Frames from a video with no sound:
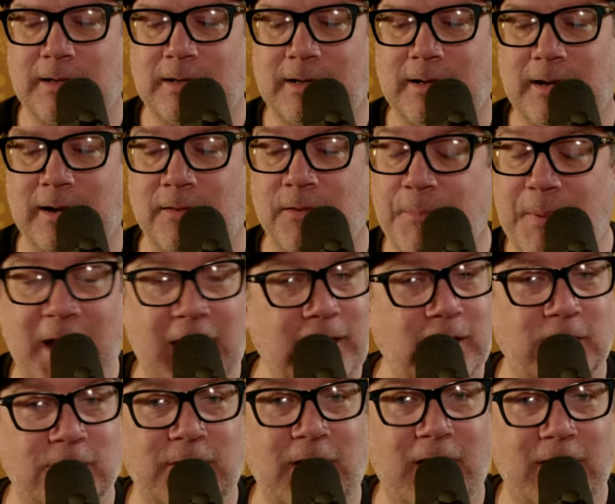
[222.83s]
And the
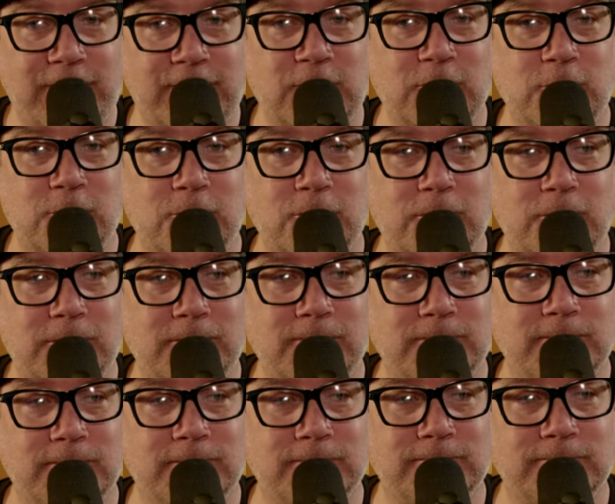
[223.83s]
Packers have to,
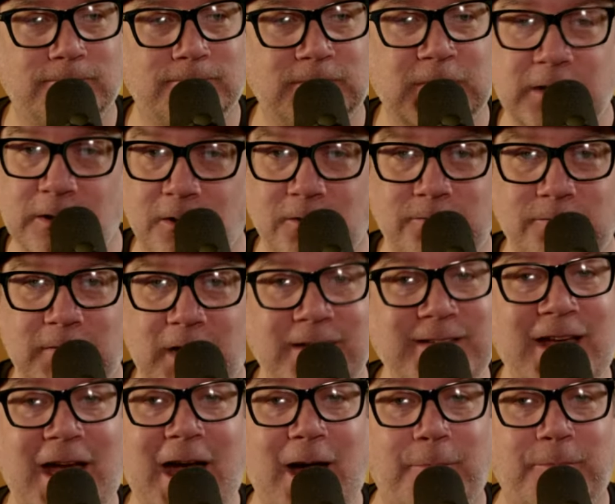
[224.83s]
you know,
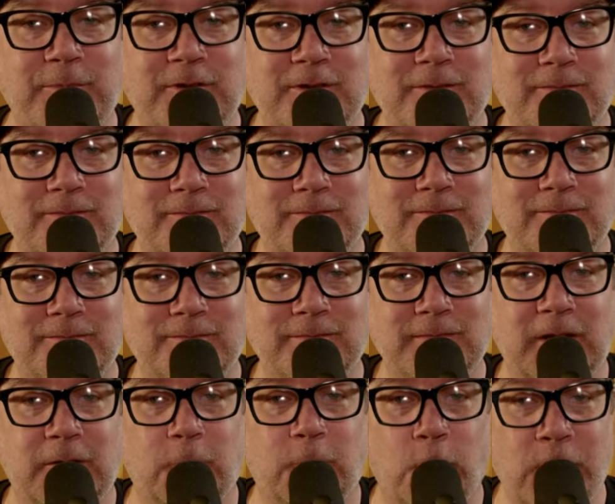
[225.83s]
adapt.
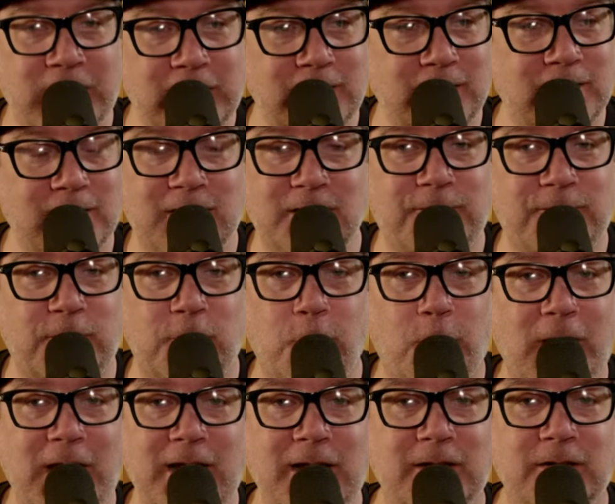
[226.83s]
Win different
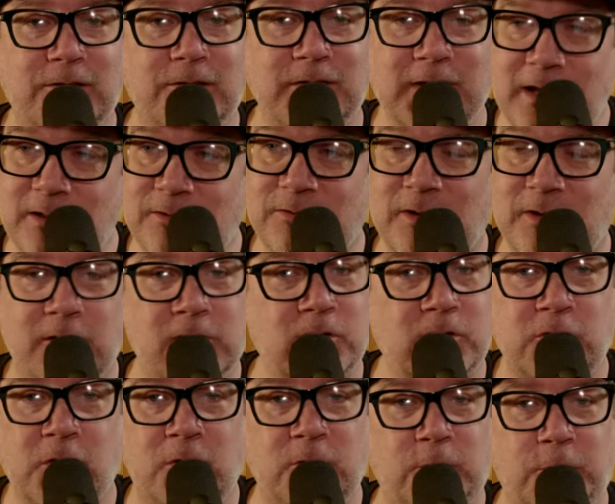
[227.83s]
ways. Yes, Aaron
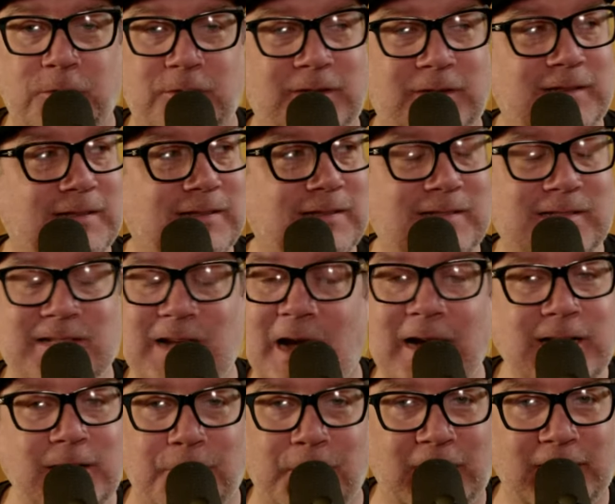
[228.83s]
Jones was
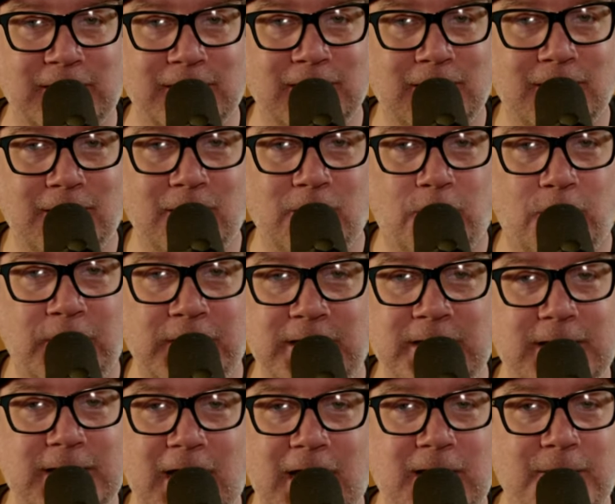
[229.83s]
dynamite when
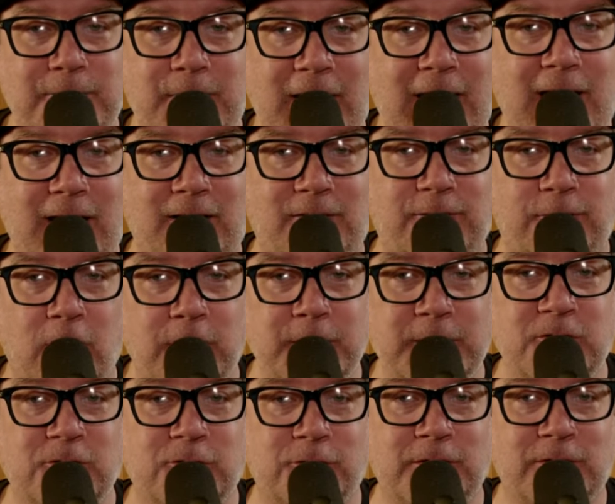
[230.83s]
he came back from
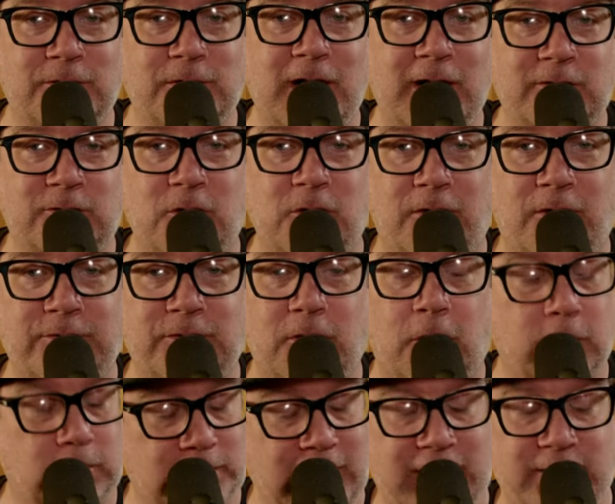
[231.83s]
injuries
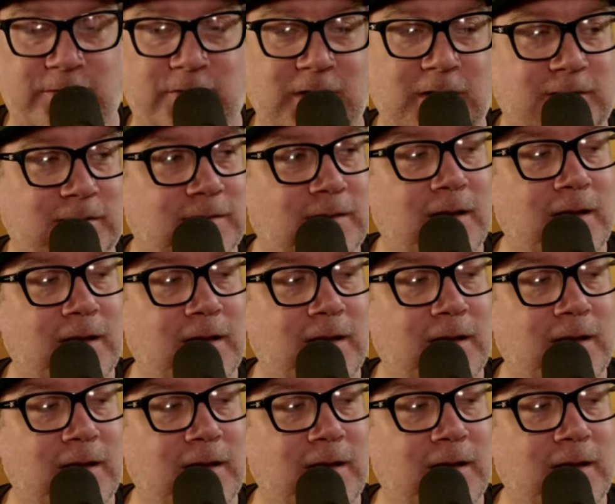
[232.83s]
last season.